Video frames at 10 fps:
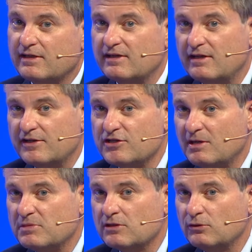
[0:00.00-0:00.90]
a
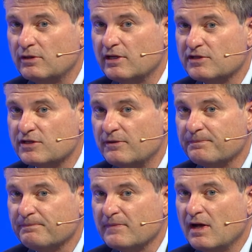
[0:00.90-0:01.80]
job as a lawyer. So
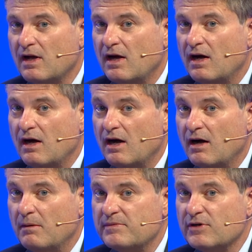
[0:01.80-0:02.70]

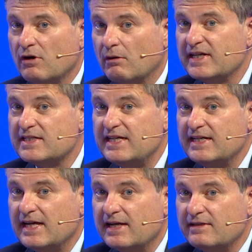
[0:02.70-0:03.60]
you're already seeing
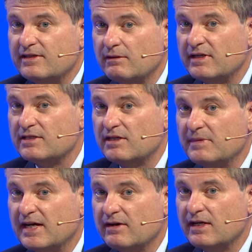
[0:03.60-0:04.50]
that, you know, in some
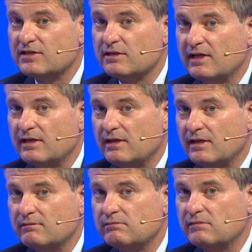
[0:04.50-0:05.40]
areas. So
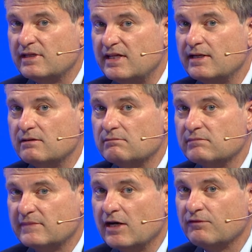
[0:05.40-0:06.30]
I would
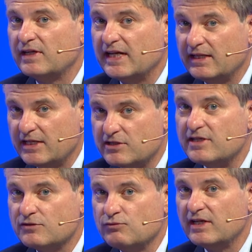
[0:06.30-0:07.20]
think carefully, unless
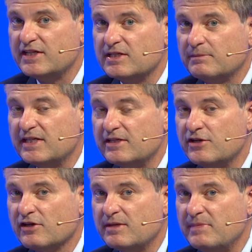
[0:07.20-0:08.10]
it's really something that
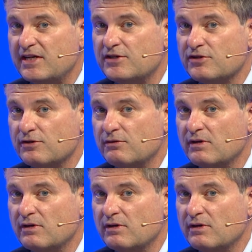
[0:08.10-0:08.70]
you're committed to,